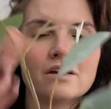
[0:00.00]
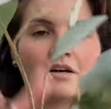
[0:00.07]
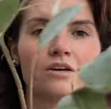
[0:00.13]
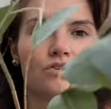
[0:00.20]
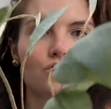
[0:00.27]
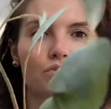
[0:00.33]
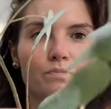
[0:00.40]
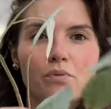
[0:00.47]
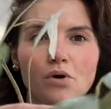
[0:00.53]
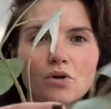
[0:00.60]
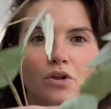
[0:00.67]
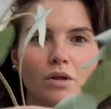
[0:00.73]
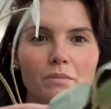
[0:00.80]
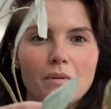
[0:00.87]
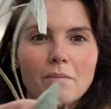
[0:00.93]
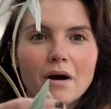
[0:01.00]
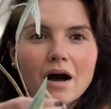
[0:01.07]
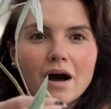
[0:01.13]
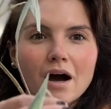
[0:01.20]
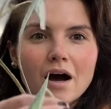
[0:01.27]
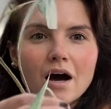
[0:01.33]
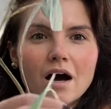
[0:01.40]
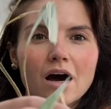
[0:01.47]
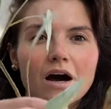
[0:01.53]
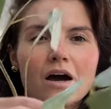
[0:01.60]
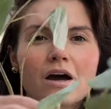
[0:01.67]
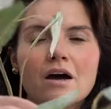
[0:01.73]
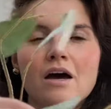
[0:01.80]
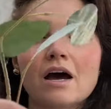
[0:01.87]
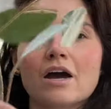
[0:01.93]
Just pull them apart
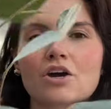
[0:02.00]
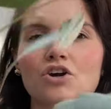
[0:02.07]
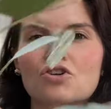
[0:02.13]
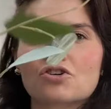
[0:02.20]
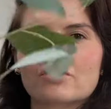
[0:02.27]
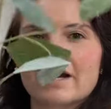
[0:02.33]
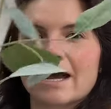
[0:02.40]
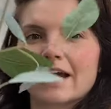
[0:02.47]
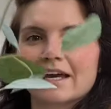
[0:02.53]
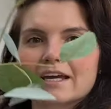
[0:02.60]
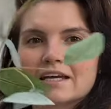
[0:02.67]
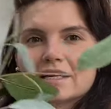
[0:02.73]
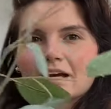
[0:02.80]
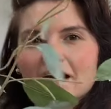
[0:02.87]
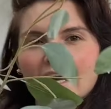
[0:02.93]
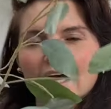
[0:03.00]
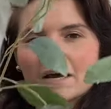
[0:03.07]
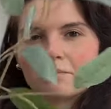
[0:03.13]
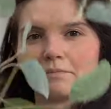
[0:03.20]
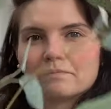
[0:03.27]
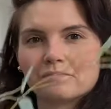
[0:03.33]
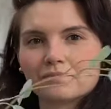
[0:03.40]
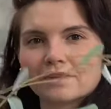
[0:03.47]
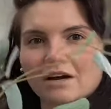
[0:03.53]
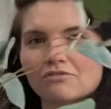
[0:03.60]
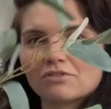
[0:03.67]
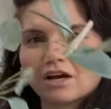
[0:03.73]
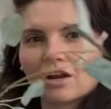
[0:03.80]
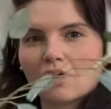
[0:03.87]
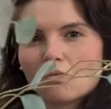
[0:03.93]
and create that
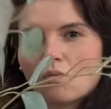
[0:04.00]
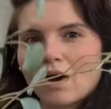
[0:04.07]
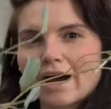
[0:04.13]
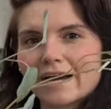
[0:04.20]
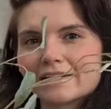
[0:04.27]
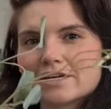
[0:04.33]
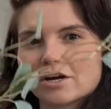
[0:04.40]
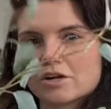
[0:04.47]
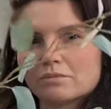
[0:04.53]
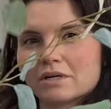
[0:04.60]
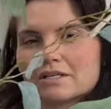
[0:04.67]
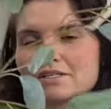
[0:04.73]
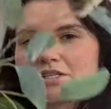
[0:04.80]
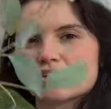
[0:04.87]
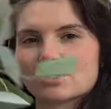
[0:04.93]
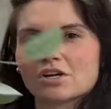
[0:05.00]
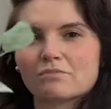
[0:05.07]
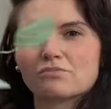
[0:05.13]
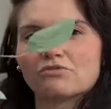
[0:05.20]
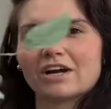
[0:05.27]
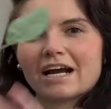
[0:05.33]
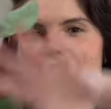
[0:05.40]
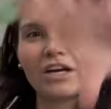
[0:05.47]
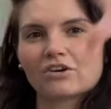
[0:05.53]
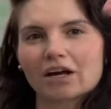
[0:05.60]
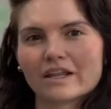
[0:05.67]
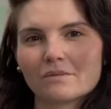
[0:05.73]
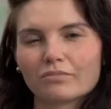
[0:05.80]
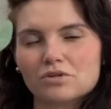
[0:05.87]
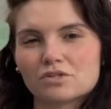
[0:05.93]
a lot wider opening so you can really create
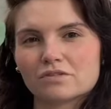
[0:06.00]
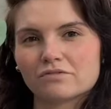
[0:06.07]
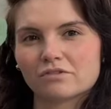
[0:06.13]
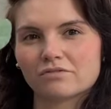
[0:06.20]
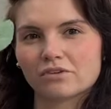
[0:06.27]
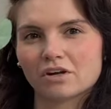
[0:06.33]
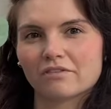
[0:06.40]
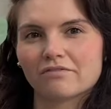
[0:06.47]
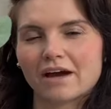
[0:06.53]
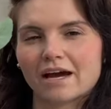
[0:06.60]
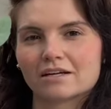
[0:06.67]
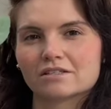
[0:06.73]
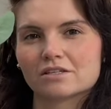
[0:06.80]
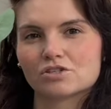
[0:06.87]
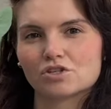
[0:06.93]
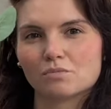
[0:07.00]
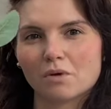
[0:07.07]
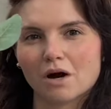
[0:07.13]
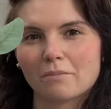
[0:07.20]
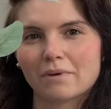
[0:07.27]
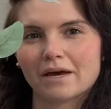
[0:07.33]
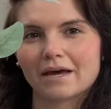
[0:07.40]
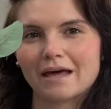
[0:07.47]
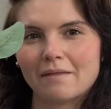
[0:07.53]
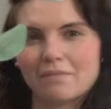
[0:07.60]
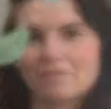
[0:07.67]
that beautiful full effect as you pop it in